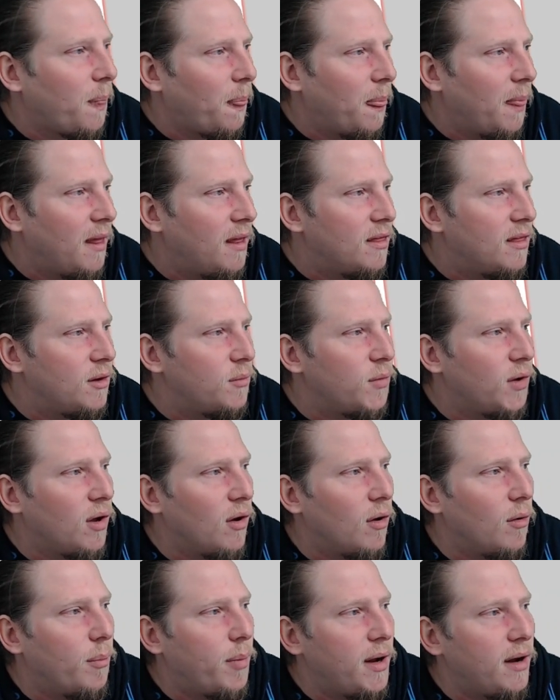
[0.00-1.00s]
And then we go
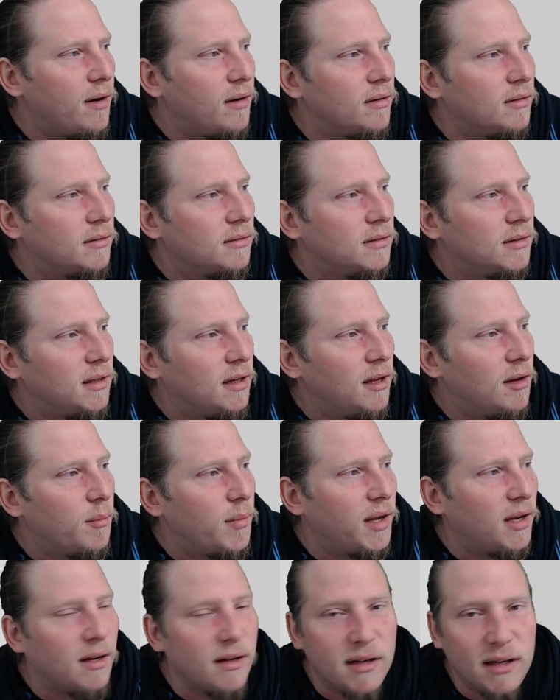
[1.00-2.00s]
up here and
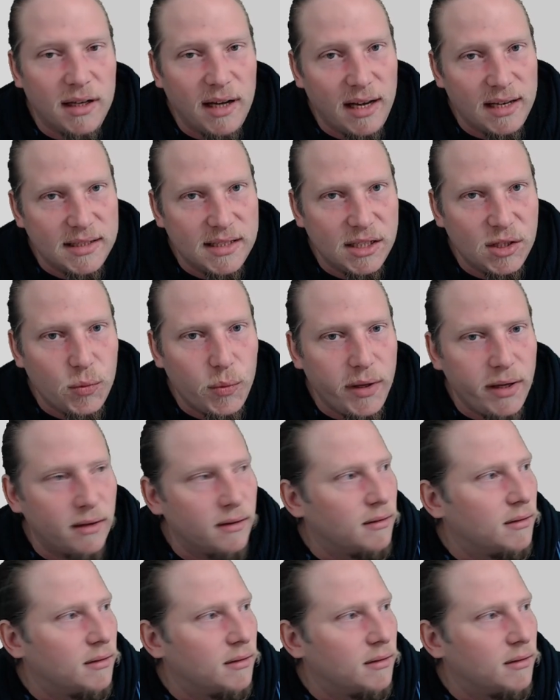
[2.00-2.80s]
make it a classic tween.